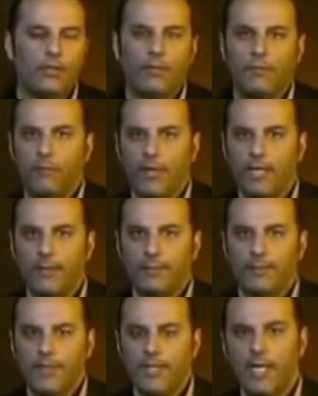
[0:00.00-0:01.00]
refrain,
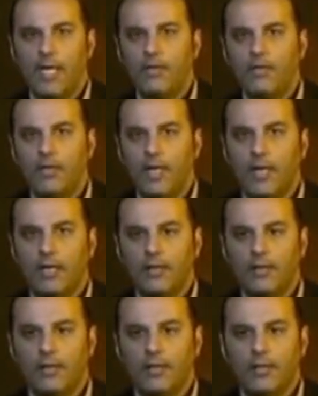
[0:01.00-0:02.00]
in ancient
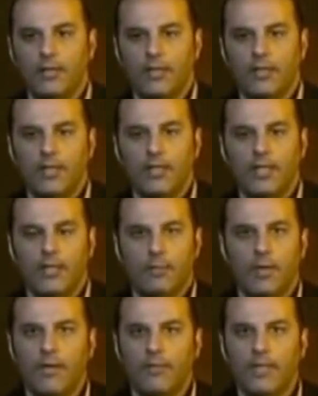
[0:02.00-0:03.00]
Ireland, the
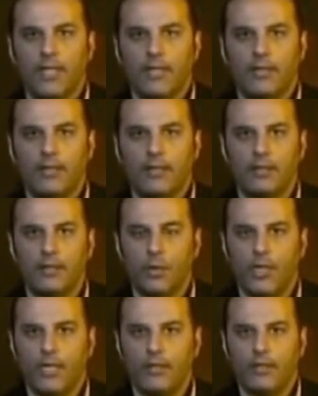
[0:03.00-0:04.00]
prophetesses and
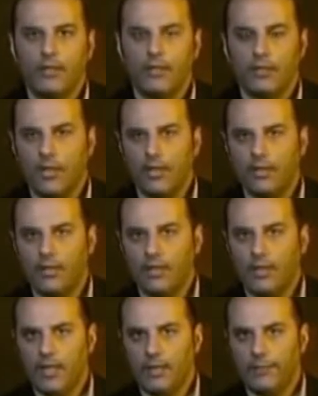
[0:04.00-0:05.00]
queens of the Tuatha De
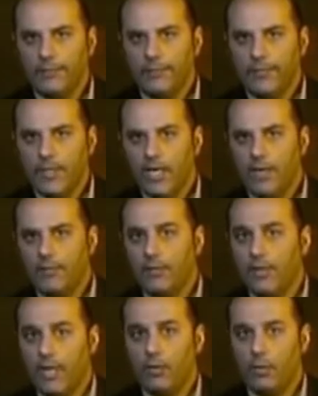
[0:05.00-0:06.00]
Danann, after
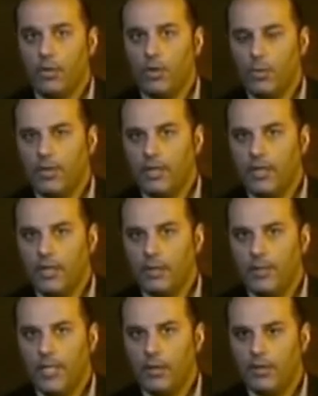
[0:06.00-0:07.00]
their war with the
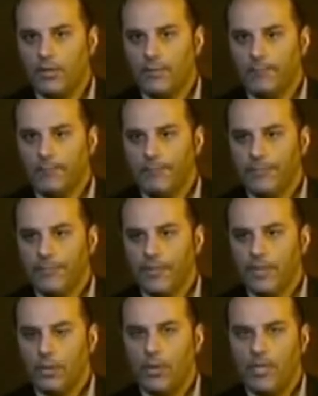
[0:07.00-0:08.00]
dark powers,
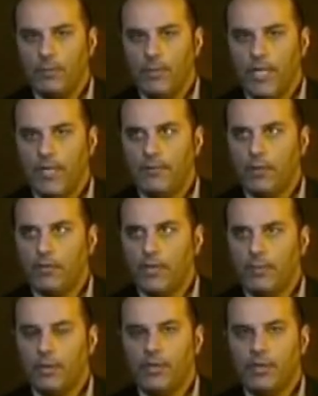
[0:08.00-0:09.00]
Queen Badb goes
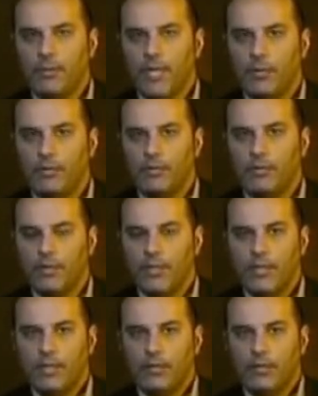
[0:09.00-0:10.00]
up onto the mountain
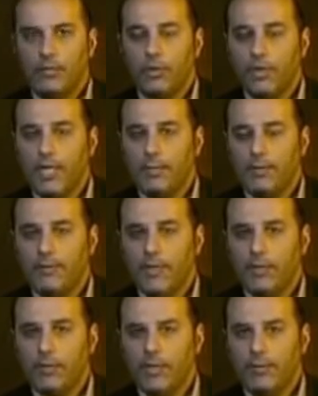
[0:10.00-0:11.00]
to proclaim the
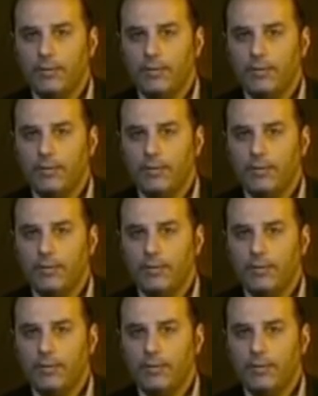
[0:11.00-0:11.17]
victory.